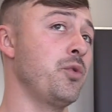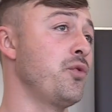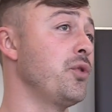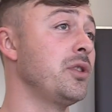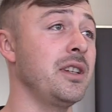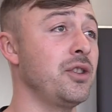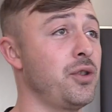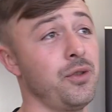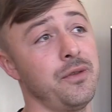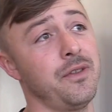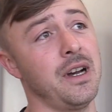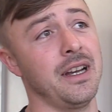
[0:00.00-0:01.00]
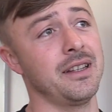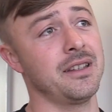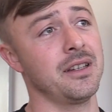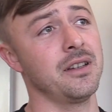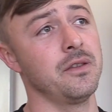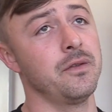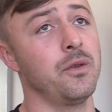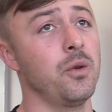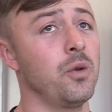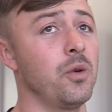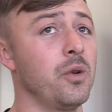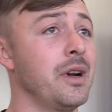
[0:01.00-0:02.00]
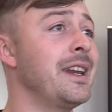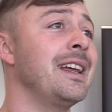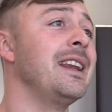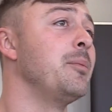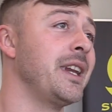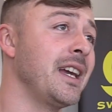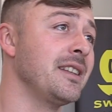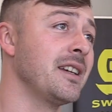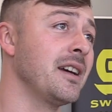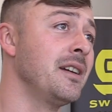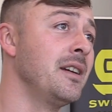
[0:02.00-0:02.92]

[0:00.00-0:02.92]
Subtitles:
Maruti to fight for an eliminator.